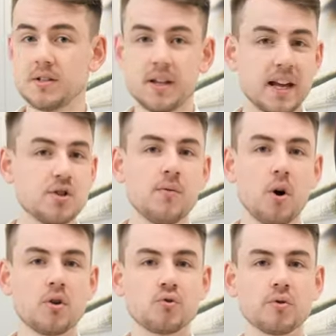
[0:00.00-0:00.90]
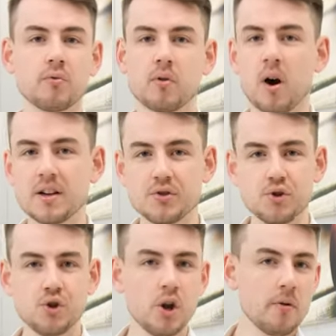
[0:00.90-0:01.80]
the H400 requires
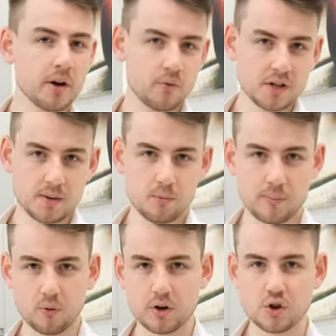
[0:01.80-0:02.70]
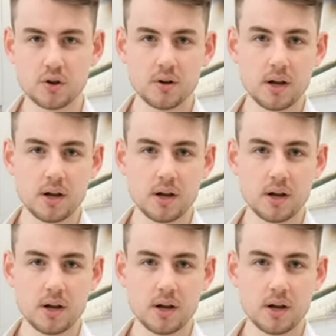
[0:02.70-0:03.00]
no ingredient preparation,